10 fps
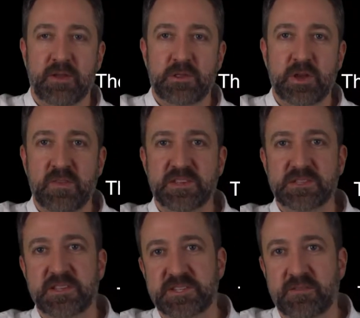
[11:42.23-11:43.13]
Look at
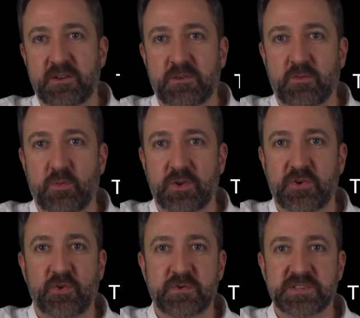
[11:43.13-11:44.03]
this list of other
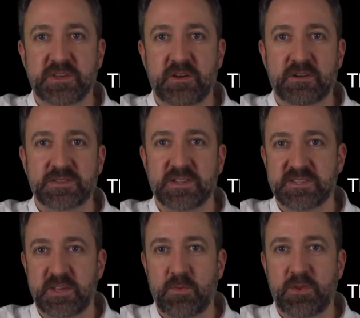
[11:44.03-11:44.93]
one-chord songs and
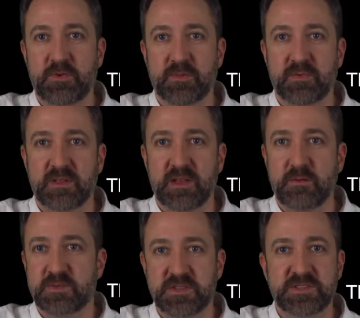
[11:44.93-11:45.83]
see what you can play
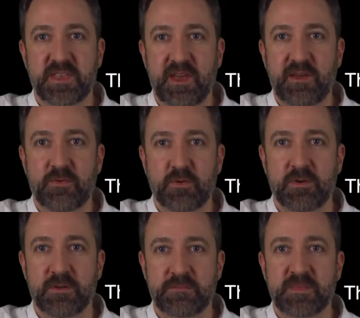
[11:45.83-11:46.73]
with just the A
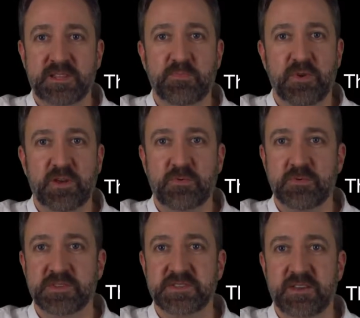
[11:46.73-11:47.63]
chord. It's pretty
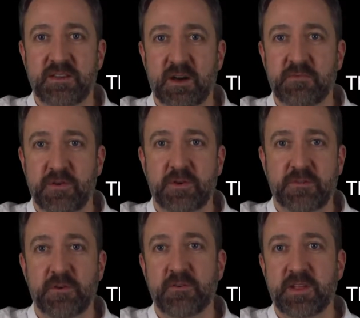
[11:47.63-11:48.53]
cool to see how far
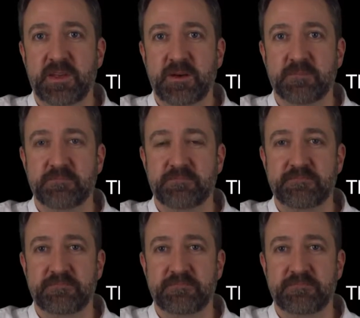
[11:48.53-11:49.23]
you've already come.